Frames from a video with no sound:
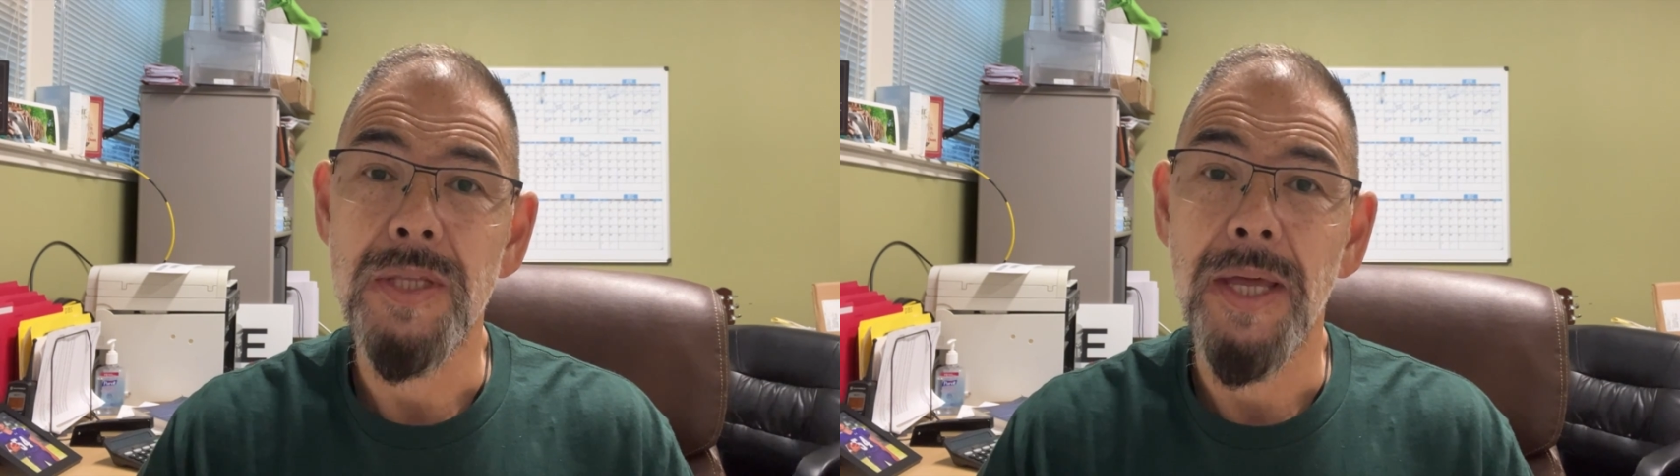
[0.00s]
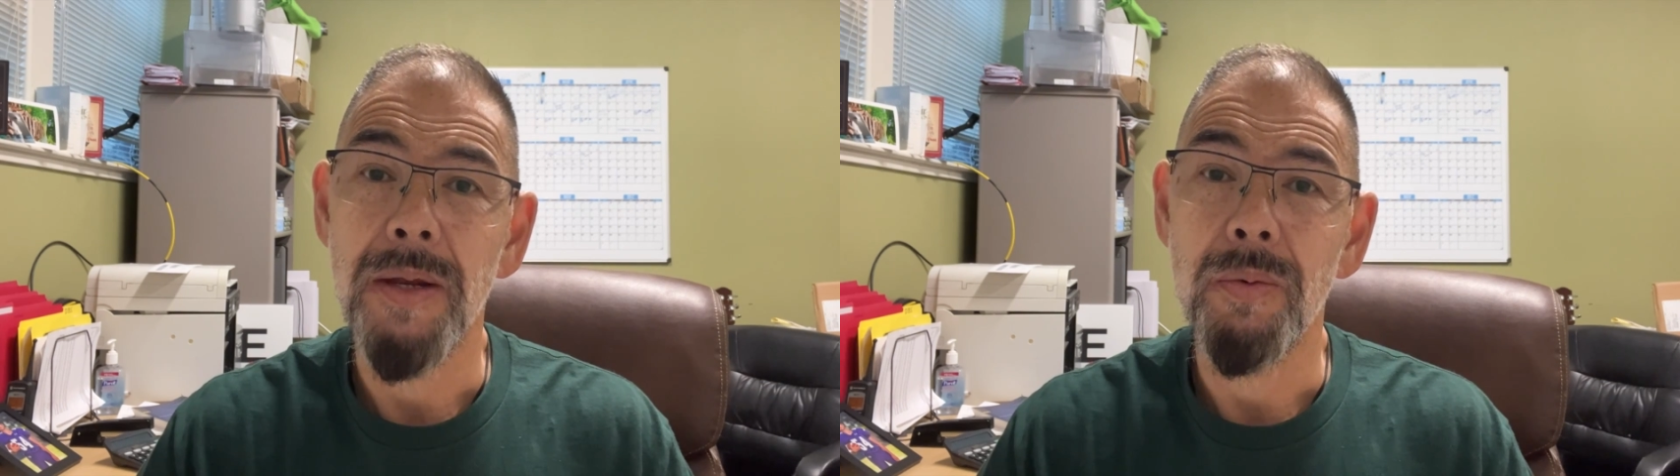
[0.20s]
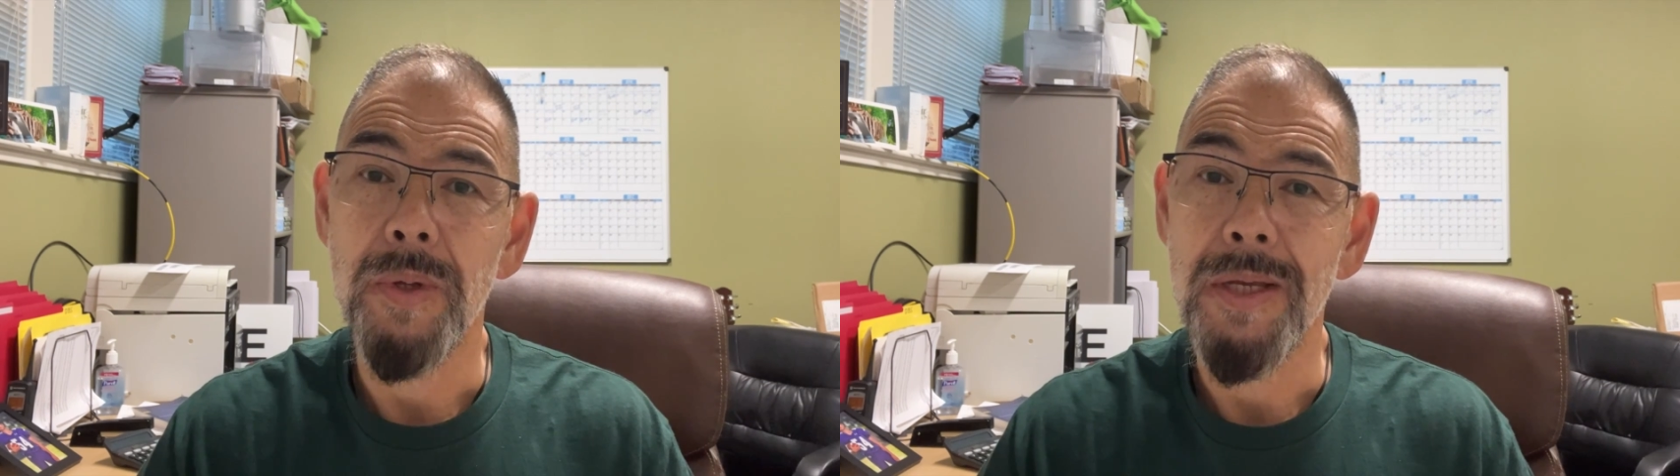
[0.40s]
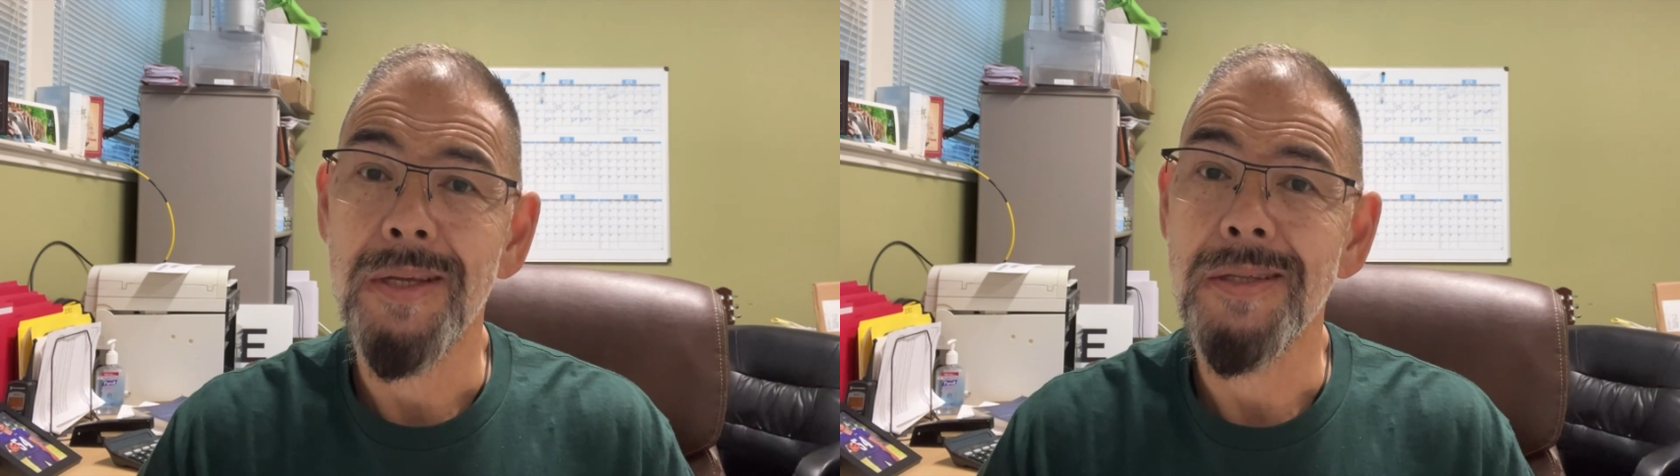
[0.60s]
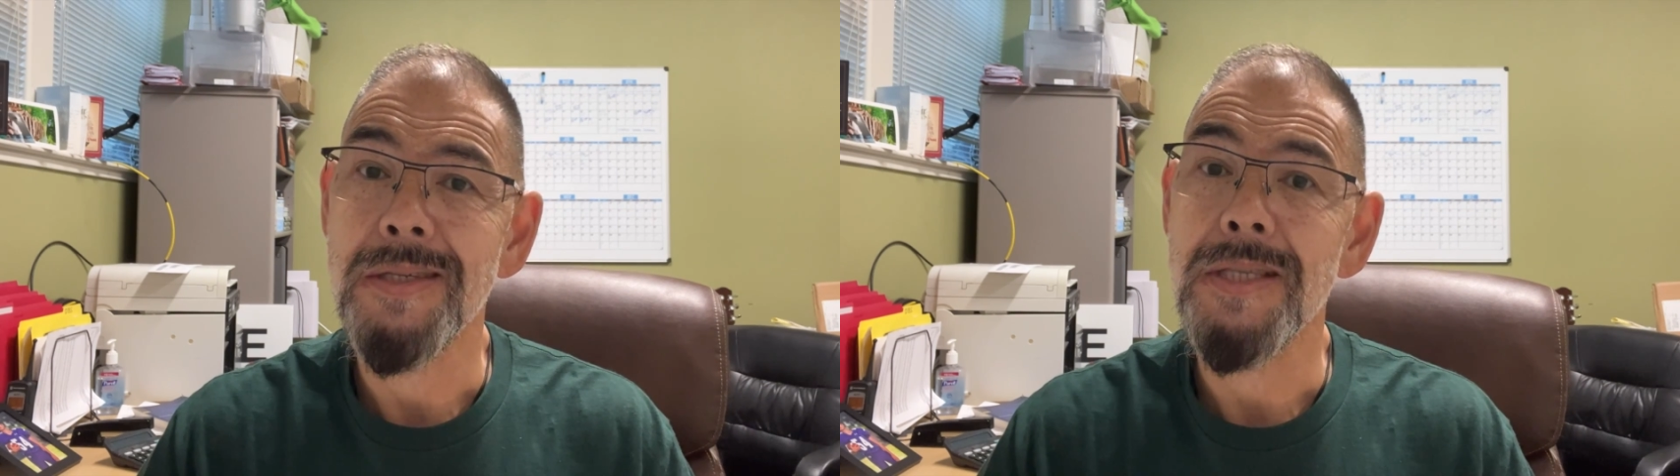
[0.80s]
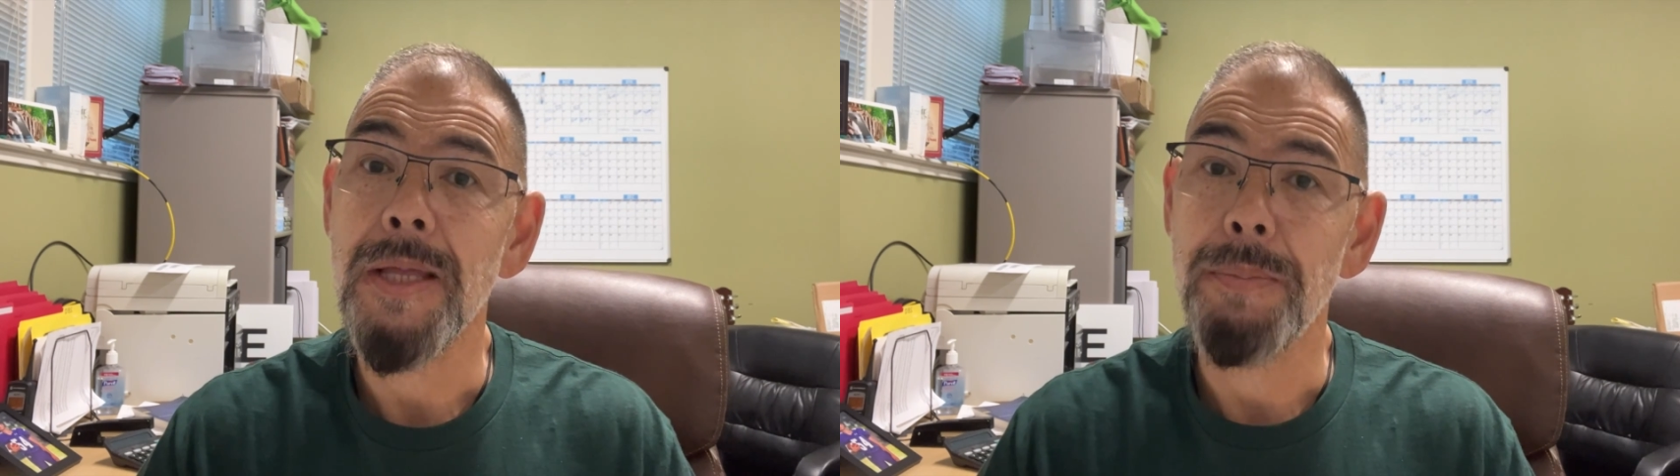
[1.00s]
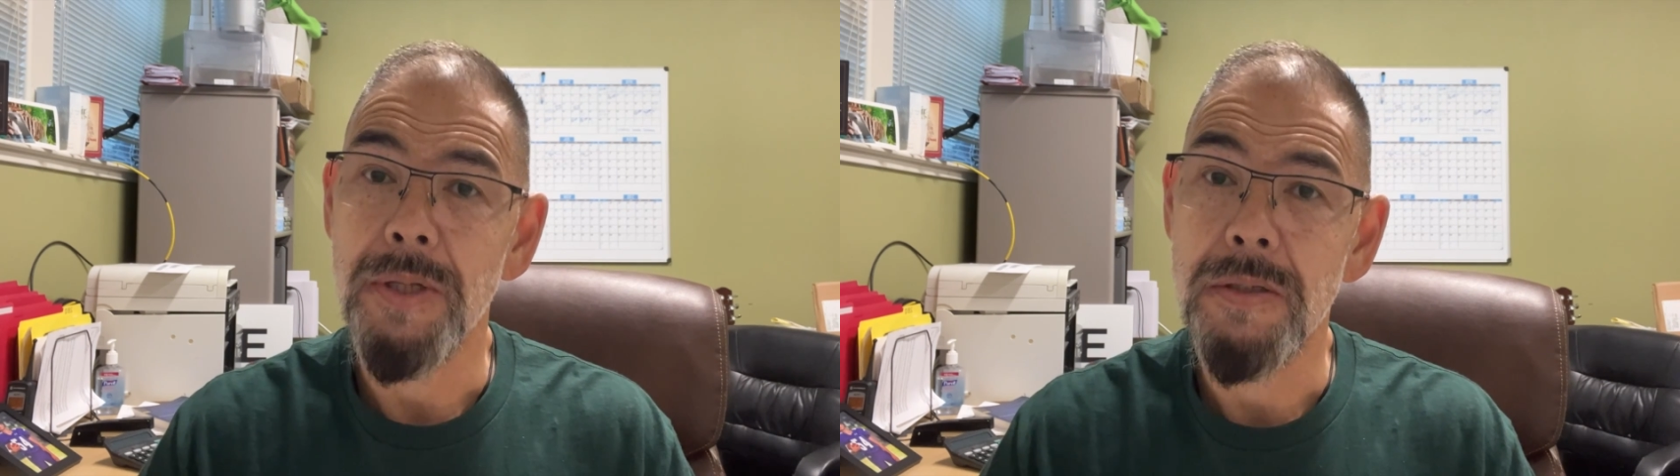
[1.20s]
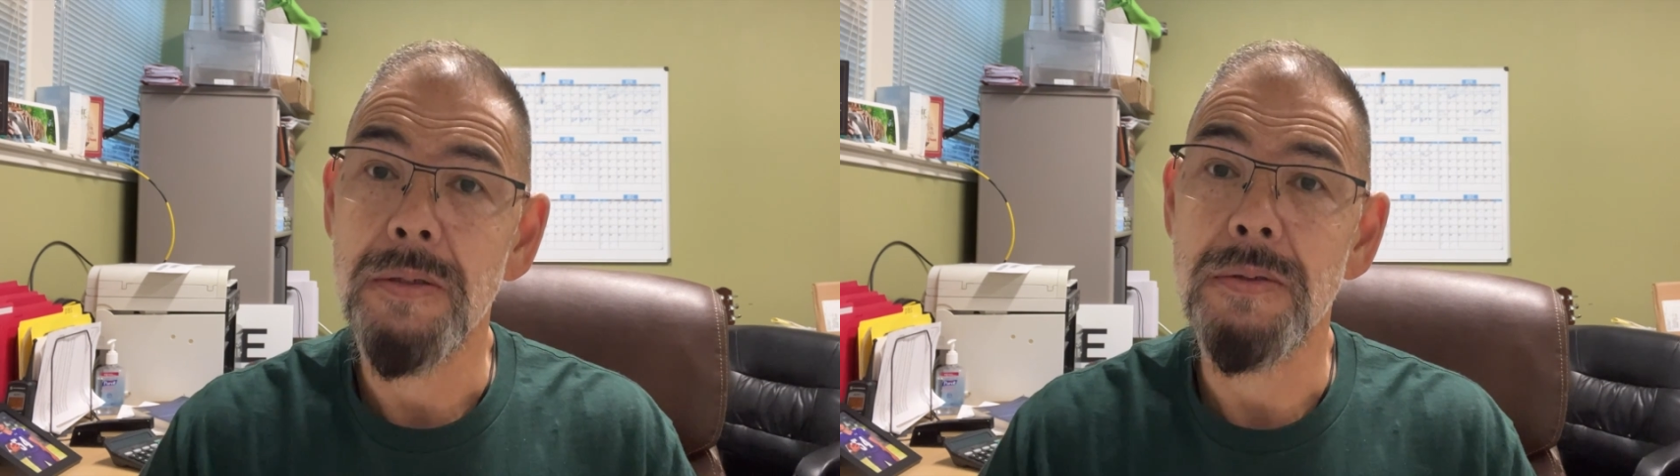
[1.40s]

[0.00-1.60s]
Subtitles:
that we can slip into